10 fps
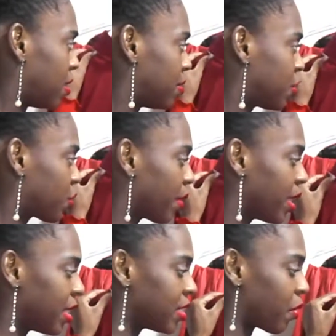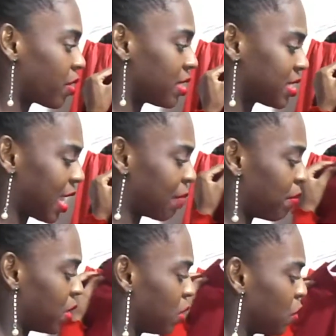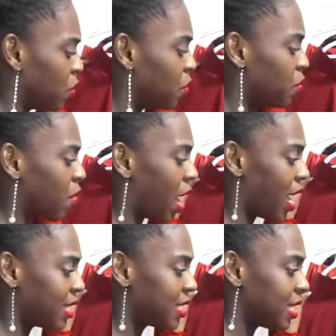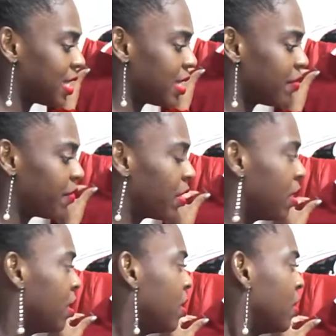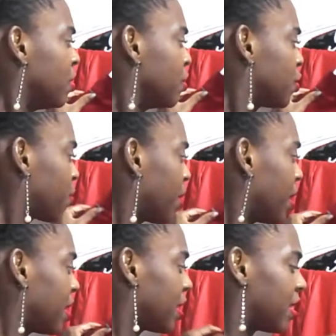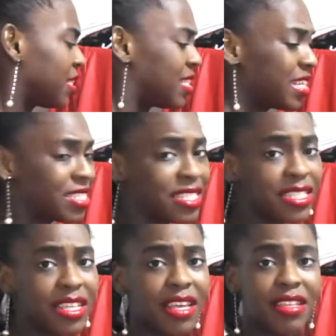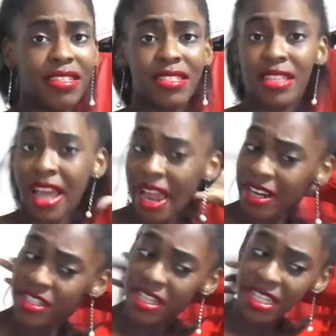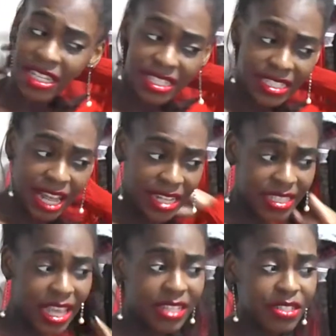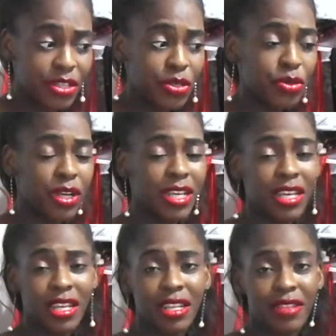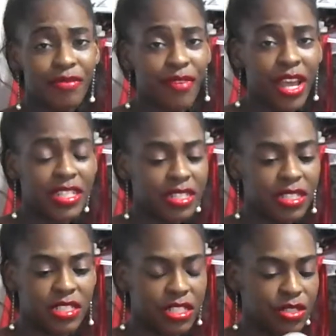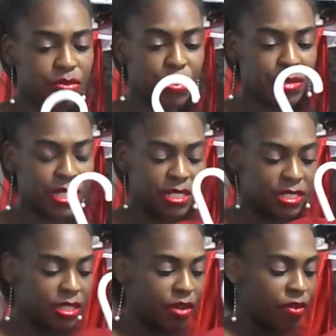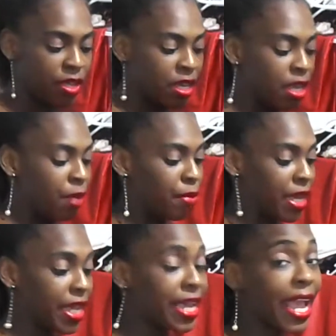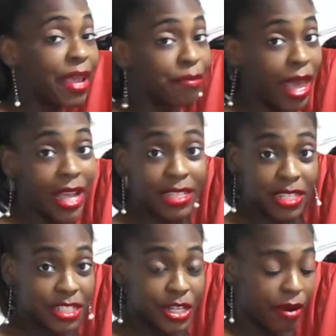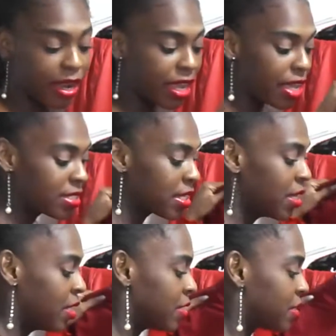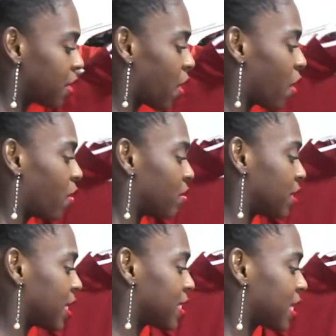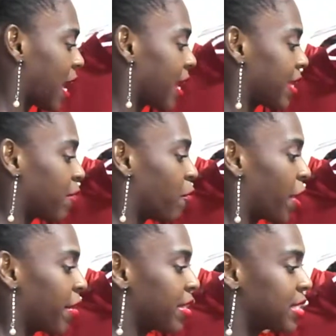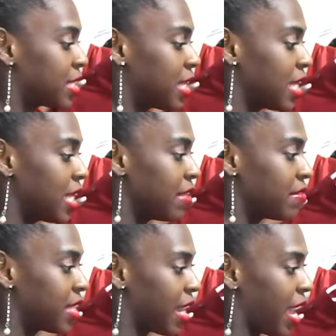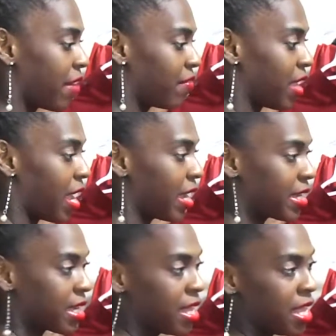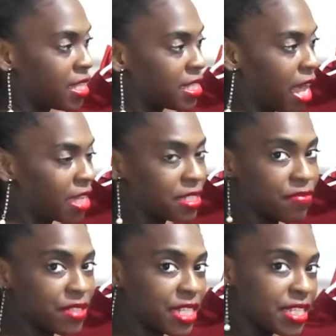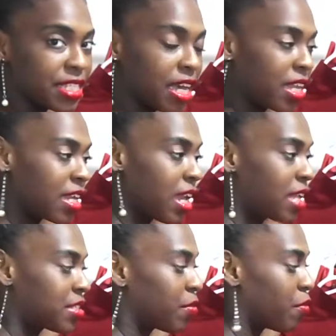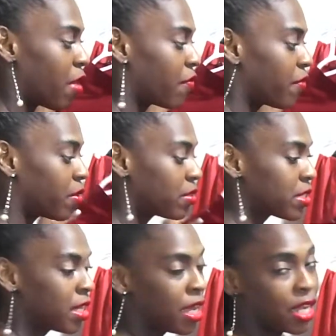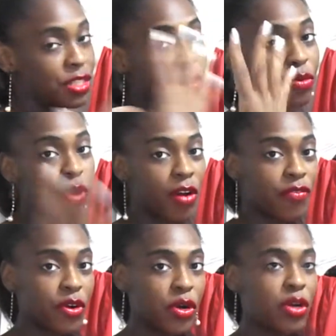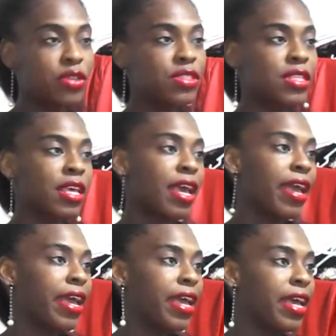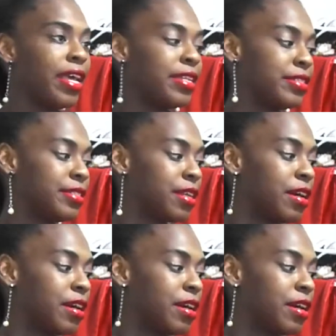trend, or this like balloon wide sleeve trend. This actually is not that new. Again, fashion is just repeats itself, but it came back this year, I guess. So just like wearing sleeves that have like lots of detailing, lots of ruffles, the ruffles and